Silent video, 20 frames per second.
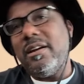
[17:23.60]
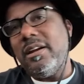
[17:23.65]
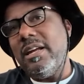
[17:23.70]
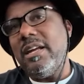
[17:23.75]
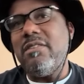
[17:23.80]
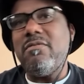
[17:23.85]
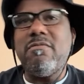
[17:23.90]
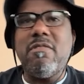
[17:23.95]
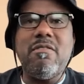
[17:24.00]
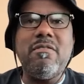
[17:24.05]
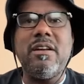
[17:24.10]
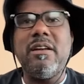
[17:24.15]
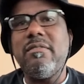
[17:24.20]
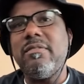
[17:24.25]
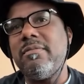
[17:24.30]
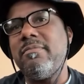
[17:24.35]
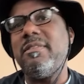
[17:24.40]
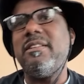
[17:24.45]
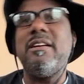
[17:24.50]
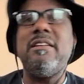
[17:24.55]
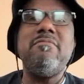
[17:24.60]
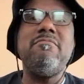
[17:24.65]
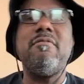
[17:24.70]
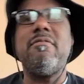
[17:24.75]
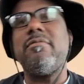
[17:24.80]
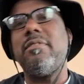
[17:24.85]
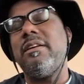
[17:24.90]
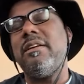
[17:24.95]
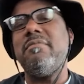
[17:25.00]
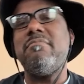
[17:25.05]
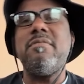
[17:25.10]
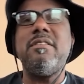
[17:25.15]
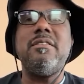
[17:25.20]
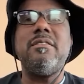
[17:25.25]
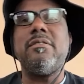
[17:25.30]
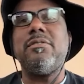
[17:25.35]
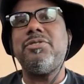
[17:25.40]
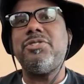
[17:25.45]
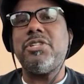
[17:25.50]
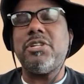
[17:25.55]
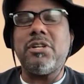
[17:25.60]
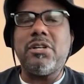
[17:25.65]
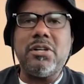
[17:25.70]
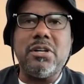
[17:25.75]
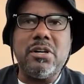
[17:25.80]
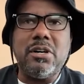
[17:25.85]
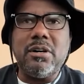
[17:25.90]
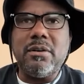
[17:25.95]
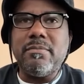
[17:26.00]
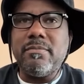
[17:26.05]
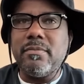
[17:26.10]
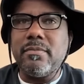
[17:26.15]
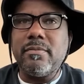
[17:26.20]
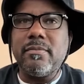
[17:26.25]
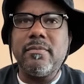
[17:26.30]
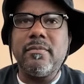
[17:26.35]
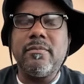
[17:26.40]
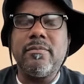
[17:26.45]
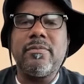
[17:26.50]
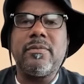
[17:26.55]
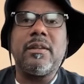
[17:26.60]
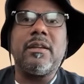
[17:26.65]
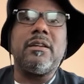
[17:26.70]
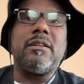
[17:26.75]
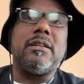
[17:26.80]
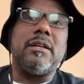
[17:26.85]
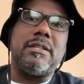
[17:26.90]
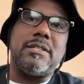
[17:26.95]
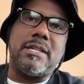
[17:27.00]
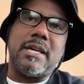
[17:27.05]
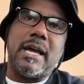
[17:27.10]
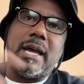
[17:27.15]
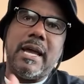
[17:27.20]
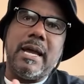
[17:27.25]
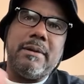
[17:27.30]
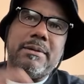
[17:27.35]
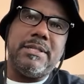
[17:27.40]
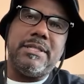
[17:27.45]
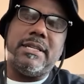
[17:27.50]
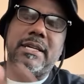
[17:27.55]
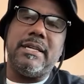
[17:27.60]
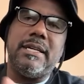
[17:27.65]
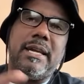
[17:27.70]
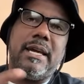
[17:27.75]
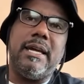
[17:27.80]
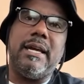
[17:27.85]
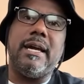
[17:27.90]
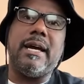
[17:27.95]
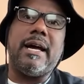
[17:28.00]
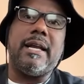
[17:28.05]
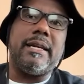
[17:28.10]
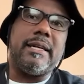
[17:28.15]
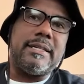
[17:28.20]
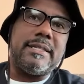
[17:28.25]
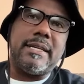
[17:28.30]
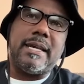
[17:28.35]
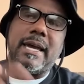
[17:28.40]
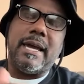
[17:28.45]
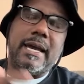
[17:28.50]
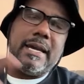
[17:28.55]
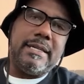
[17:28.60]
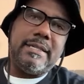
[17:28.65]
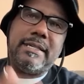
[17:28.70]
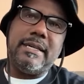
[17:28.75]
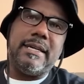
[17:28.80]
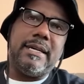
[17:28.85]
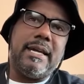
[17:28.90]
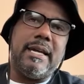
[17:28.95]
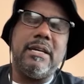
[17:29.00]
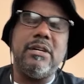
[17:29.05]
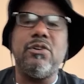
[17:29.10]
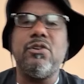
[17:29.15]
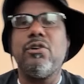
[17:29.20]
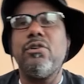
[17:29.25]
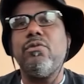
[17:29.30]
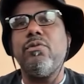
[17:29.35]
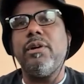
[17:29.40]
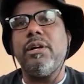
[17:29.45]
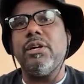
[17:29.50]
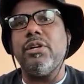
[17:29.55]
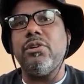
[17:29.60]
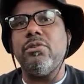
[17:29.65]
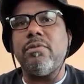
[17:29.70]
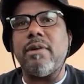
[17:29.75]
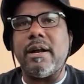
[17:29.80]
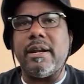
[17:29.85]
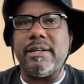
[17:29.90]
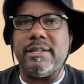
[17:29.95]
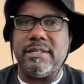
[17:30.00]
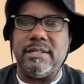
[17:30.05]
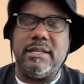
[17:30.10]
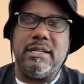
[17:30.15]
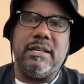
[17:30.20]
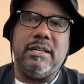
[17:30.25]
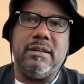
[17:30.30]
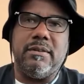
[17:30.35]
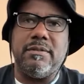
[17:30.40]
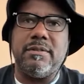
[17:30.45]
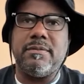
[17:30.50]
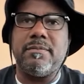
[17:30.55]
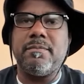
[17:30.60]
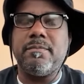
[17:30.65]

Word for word: He won't give me, he won't give me no job. The same shit they got, the same shit they doing, we can do ourselves.